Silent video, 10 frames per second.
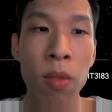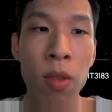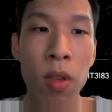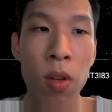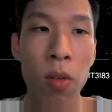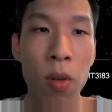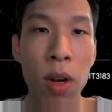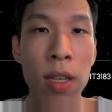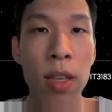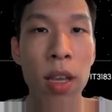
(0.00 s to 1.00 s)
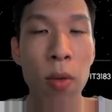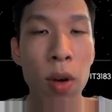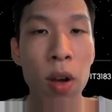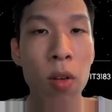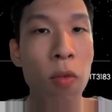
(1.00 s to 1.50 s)
So this is our
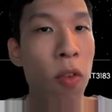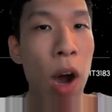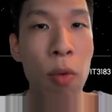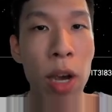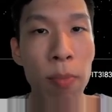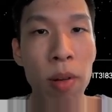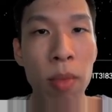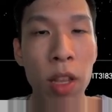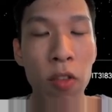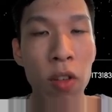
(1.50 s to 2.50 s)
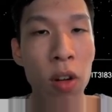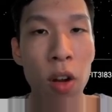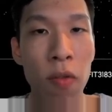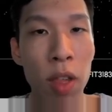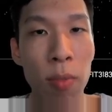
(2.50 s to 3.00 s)
goal for our implementation
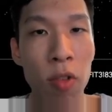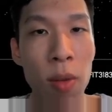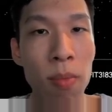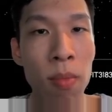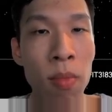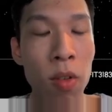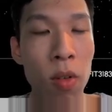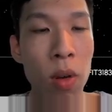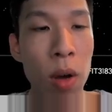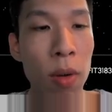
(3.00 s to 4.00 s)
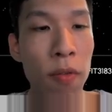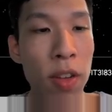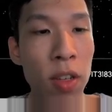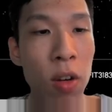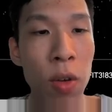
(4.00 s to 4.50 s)
of SimSwap. So our
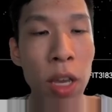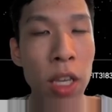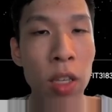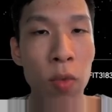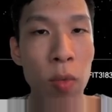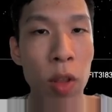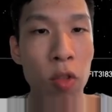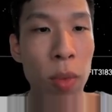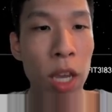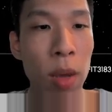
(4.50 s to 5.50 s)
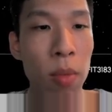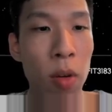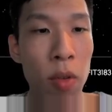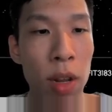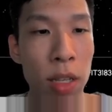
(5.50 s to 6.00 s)
first goal is we want to make it more
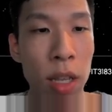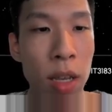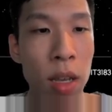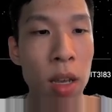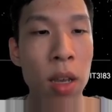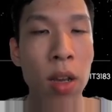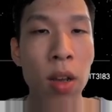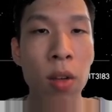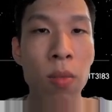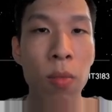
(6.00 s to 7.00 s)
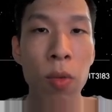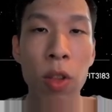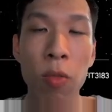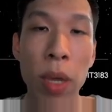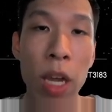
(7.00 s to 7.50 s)
realistic. We want
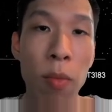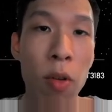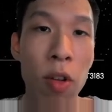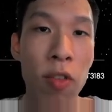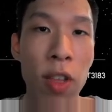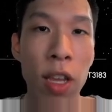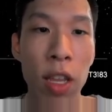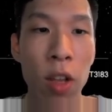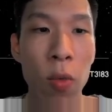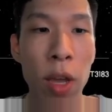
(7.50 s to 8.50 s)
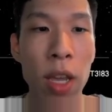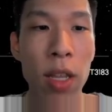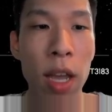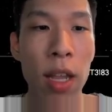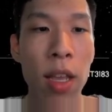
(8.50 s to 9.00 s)
to make it more realistic in a way
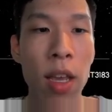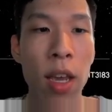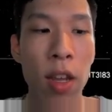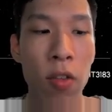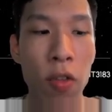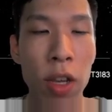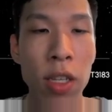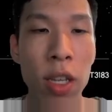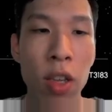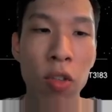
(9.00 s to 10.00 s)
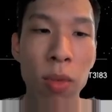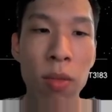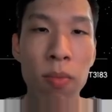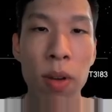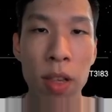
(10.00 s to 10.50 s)
that it tricks the
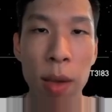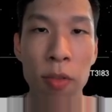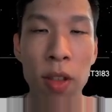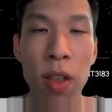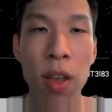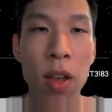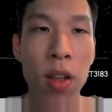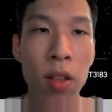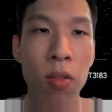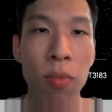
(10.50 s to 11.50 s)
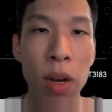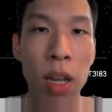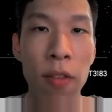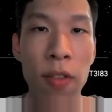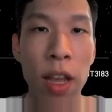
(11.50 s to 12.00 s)
human perception to
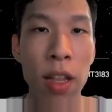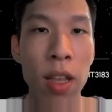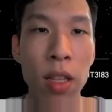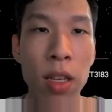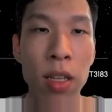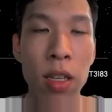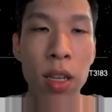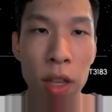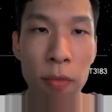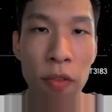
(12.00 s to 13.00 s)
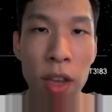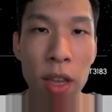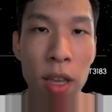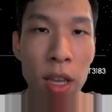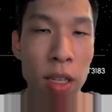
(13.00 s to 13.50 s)
believe that this deepfake
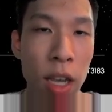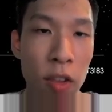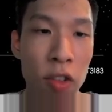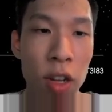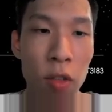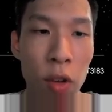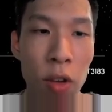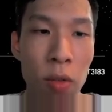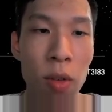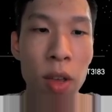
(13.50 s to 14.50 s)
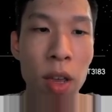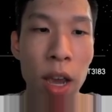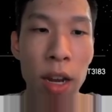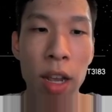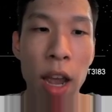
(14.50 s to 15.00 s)
is actually real,
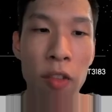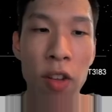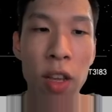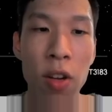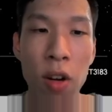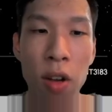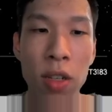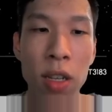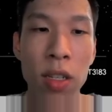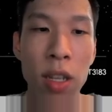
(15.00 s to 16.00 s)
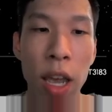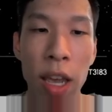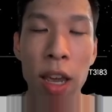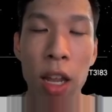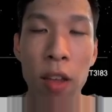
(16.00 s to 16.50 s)
and it actually crosses the
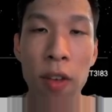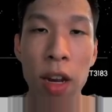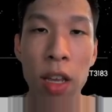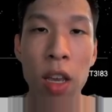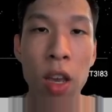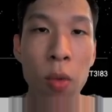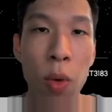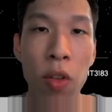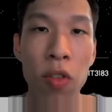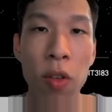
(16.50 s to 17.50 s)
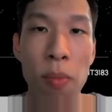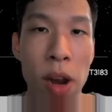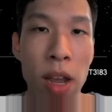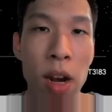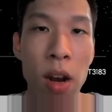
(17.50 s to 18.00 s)
uncanny valley, which
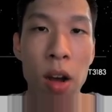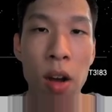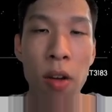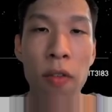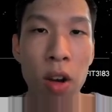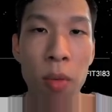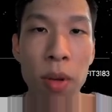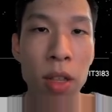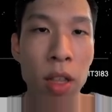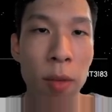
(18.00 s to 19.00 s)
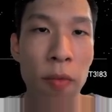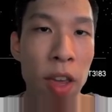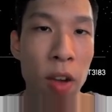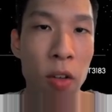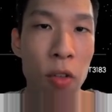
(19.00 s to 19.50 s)
plague a lot of common
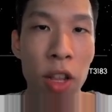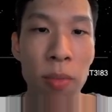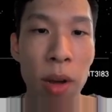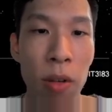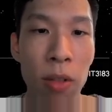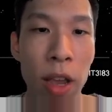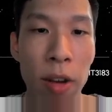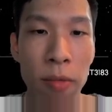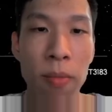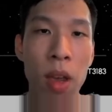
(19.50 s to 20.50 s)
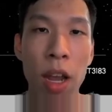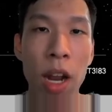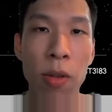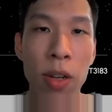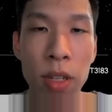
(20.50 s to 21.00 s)
deepfake algorithm out there. And
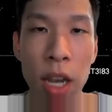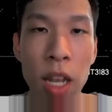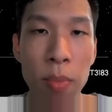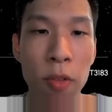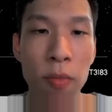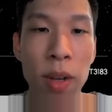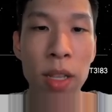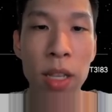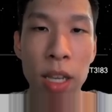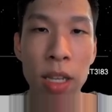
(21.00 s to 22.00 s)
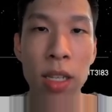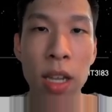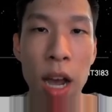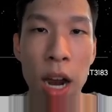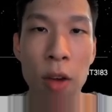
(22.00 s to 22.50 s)
our second improvement is
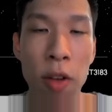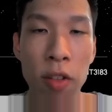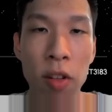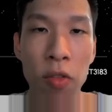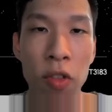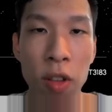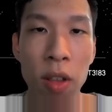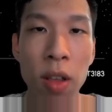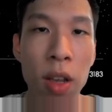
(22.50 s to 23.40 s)
high resolution.